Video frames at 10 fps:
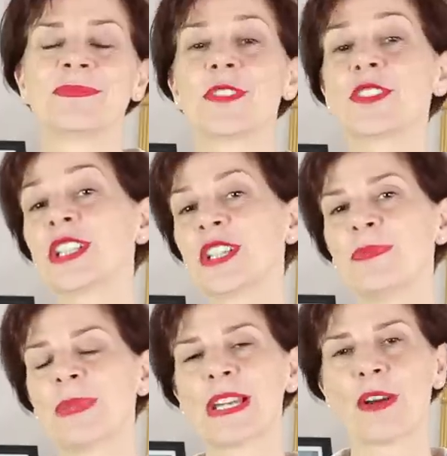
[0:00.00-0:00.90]
The
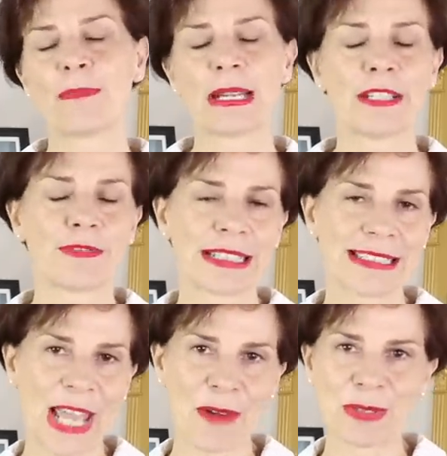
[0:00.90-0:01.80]
second pair of ballet flats
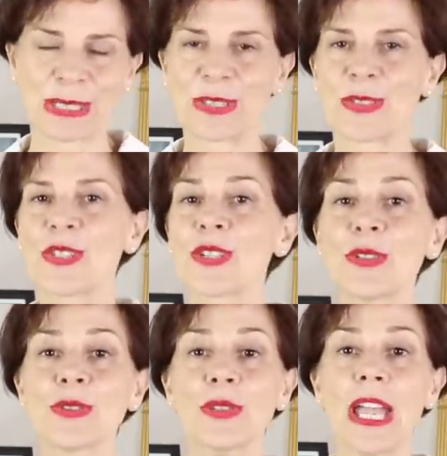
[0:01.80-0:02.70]
I wanted to show
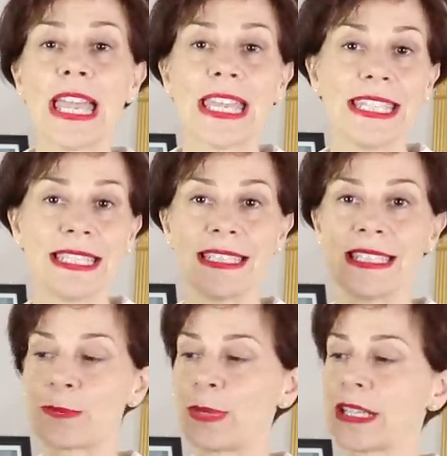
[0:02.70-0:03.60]
you is
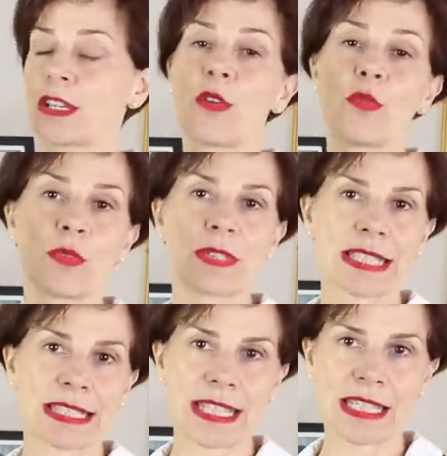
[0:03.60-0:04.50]
this pair of
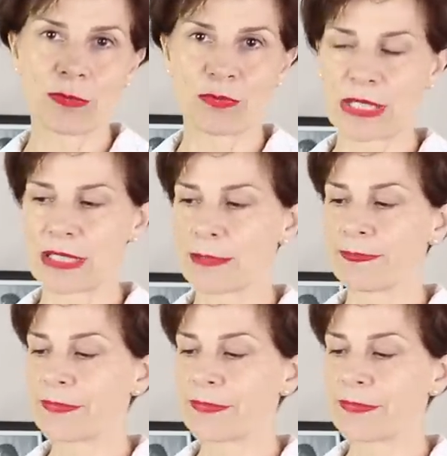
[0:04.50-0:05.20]
snake prints